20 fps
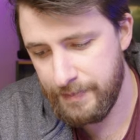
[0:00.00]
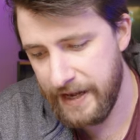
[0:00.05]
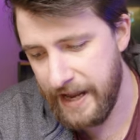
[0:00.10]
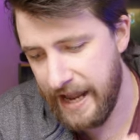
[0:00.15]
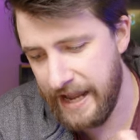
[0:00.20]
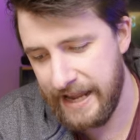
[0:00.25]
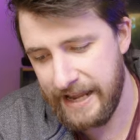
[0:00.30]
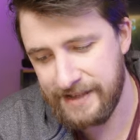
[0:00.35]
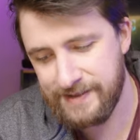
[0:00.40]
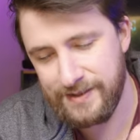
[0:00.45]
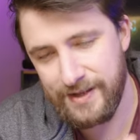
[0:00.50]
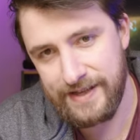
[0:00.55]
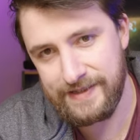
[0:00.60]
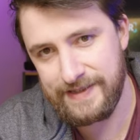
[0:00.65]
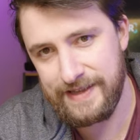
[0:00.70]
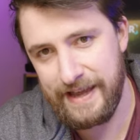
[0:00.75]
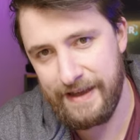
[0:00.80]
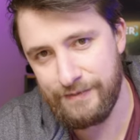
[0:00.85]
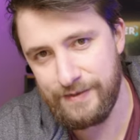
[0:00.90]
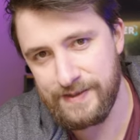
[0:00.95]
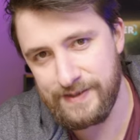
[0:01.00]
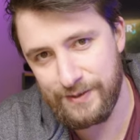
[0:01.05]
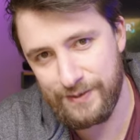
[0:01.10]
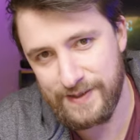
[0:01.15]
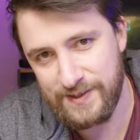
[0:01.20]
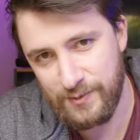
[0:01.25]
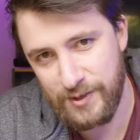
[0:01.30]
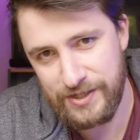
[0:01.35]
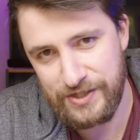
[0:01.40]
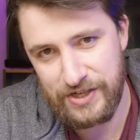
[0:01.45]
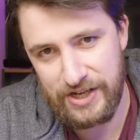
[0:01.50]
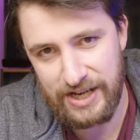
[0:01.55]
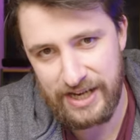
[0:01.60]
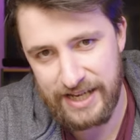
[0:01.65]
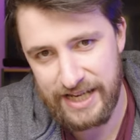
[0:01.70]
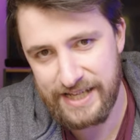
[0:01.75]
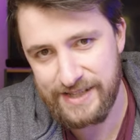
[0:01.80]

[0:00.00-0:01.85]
But hey, it's nice to have this little switch here.